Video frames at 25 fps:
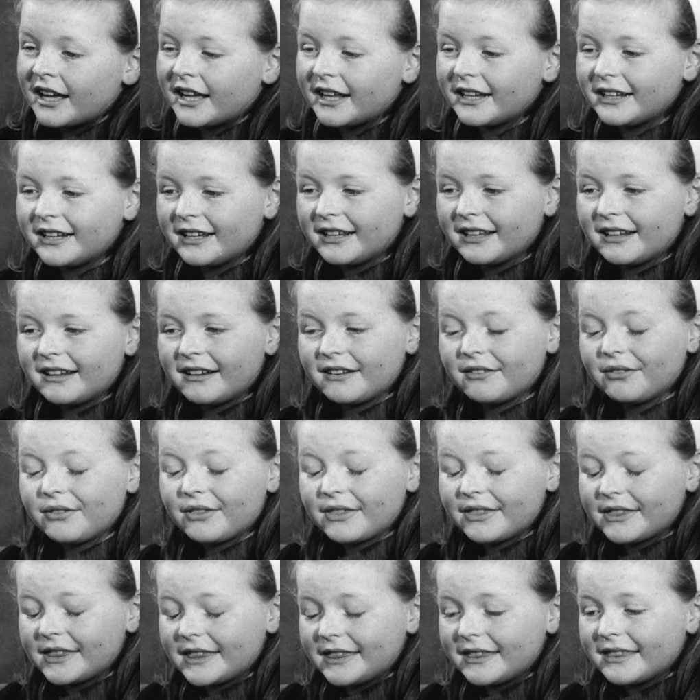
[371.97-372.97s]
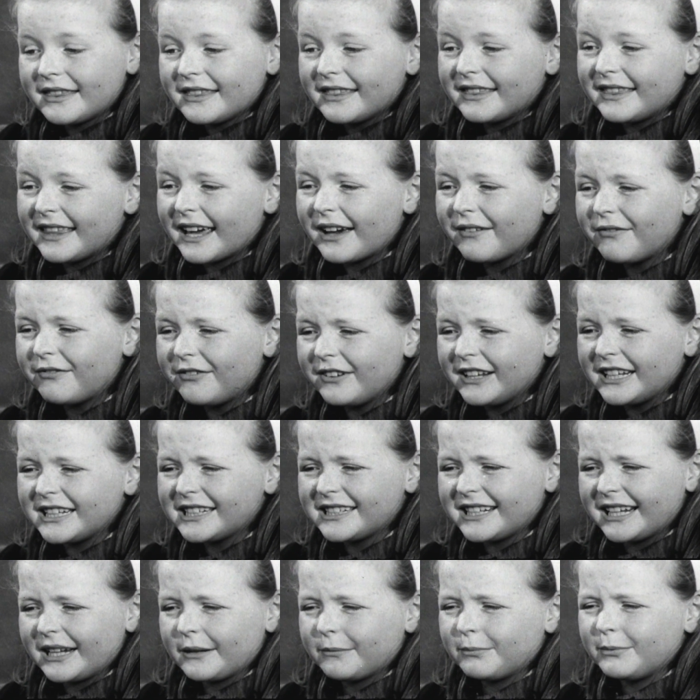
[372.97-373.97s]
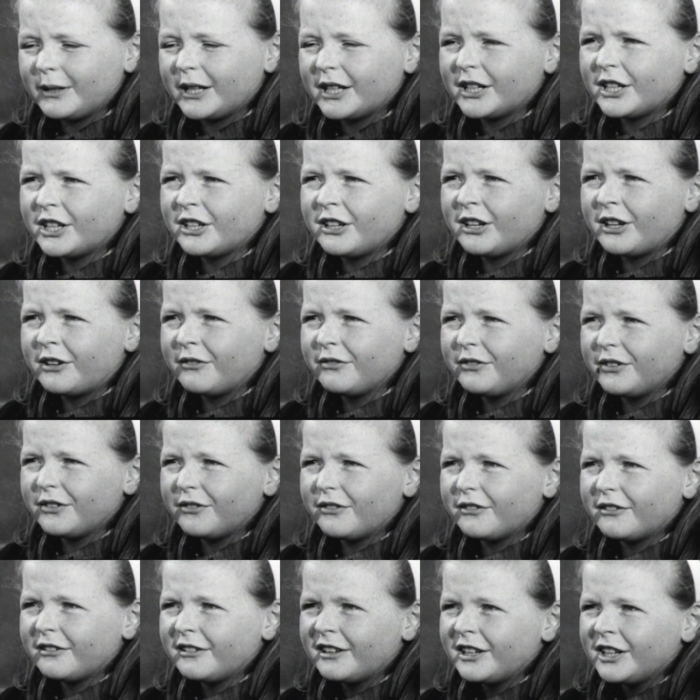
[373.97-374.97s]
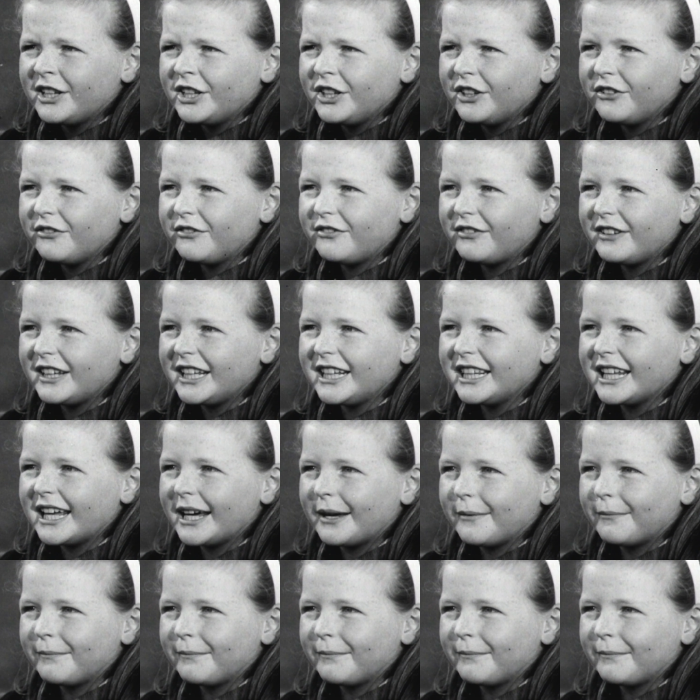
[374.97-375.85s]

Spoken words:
And then that feels like being in love. You feel